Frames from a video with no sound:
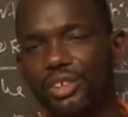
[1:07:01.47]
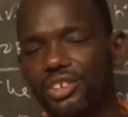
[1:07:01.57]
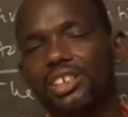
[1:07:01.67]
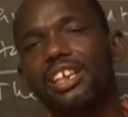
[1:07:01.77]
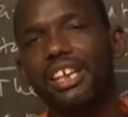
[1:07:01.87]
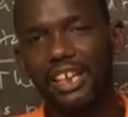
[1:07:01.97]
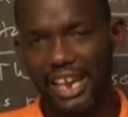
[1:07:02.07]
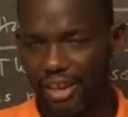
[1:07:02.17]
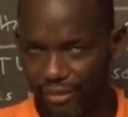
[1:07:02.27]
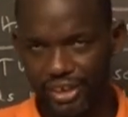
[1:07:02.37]
it
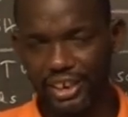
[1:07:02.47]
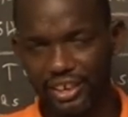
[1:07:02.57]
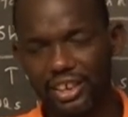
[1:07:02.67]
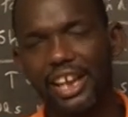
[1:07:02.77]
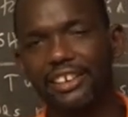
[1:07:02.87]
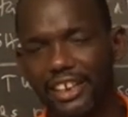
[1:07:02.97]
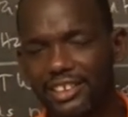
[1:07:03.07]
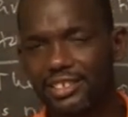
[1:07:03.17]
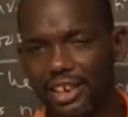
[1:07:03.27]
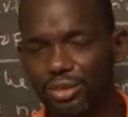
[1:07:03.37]
every day. And
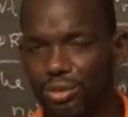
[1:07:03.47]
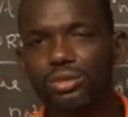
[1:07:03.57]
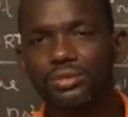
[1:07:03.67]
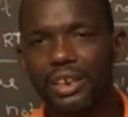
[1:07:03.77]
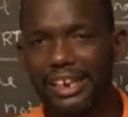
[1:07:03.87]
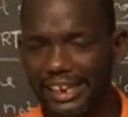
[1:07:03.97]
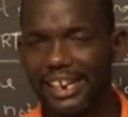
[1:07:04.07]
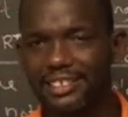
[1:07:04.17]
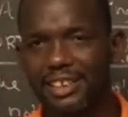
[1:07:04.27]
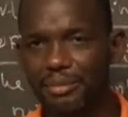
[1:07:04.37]
hence I do
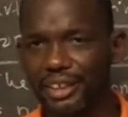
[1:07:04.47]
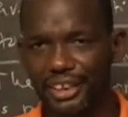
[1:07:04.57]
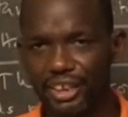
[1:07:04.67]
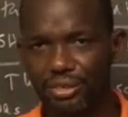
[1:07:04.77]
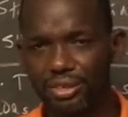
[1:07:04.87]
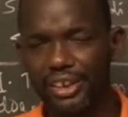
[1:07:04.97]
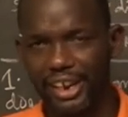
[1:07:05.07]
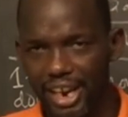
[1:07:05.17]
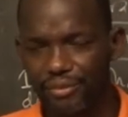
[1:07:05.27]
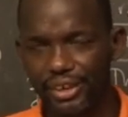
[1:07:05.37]
learn something new
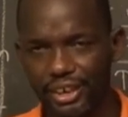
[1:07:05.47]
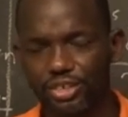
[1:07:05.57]
every day.